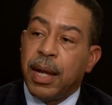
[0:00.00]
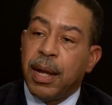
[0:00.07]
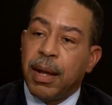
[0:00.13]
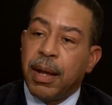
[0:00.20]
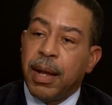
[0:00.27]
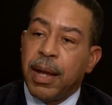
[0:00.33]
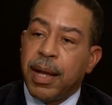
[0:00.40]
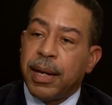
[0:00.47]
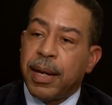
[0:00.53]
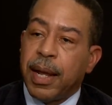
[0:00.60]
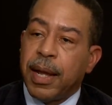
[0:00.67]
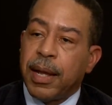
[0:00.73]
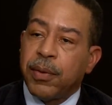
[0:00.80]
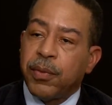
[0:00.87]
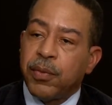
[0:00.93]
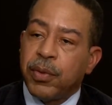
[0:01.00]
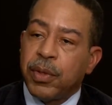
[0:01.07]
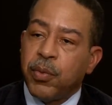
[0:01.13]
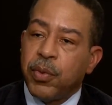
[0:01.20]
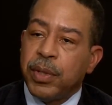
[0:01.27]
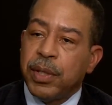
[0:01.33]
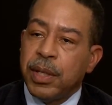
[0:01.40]
And
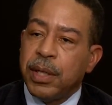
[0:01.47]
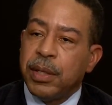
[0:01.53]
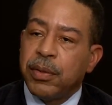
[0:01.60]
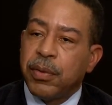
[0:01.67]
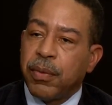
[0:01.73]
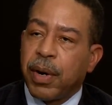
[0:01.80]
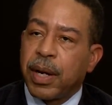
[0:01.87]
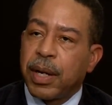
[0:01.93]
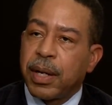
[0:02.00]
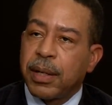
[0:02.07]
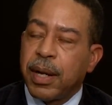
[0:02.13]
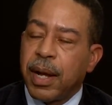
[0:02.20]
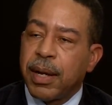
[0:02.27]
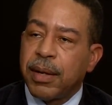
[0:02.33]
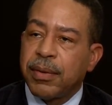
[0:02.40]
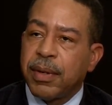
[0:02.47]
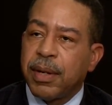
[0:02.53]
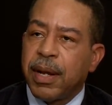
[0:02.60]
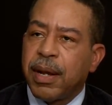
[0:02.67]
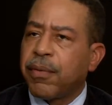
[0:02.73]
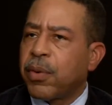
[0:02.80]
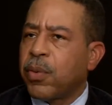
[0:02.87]
we need to recognize that
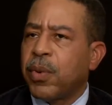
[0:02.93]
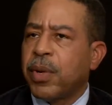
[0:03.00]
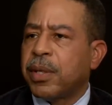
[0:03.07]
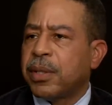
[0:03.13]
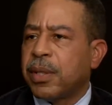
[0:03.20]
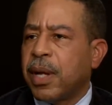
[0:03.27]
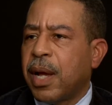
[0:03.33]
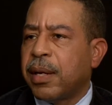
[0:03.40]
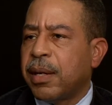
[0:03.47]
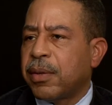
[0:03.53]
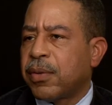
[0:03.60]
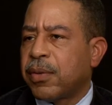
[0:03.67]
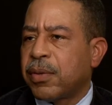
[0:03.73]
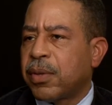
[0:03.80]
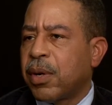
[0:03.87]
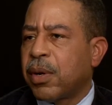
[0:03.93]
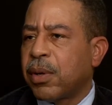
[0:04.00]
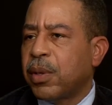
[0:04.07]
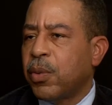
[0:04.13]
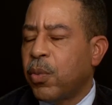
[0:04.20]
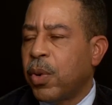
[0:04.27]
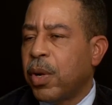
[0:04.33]
everyone is not
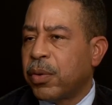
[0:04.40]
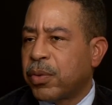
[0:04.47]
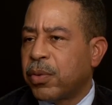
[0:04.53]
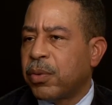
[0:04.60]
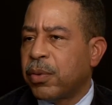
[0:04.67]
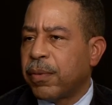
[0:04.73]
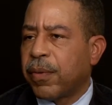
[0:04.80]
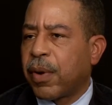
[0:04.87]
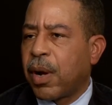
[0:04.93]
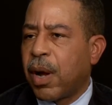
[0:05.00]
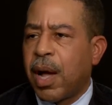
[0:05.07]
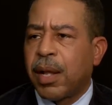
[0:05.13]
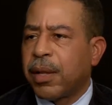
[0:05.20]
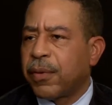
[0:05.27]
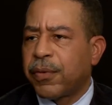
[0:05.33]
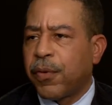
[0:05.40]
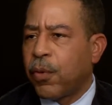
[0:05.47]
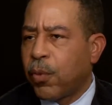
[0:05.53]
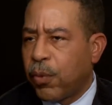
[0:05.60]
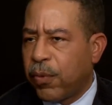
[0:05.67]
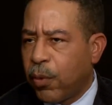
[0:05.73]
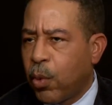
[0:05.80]
necessarily well suited for college
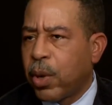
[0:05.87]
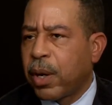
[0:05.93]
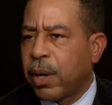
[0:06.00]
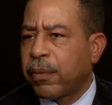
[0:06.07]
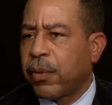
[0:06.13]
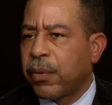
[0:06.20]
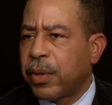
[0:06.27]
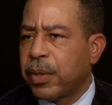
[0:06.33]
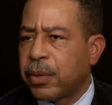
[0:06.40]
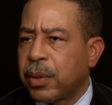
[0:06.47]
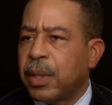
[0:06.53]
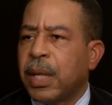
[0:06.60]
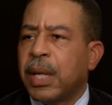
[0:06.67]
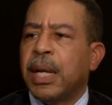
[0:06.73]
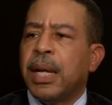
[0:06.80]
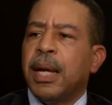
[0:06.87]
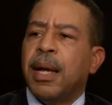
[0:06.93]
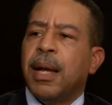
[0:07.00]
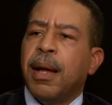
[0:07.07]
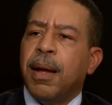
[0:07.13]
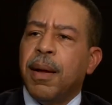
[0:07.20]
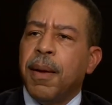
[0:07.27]
for whatever reason.
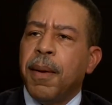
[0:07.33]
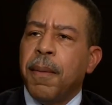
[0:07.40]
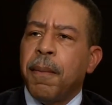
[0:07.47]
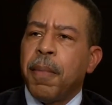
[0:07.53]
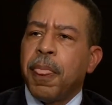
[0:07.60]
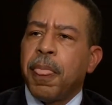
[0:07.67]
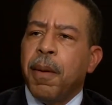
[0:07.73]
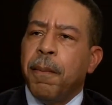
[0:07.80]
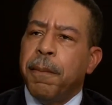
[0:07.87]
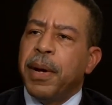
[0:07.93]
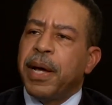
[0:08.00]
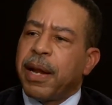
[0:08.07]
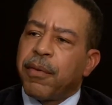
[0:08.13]
But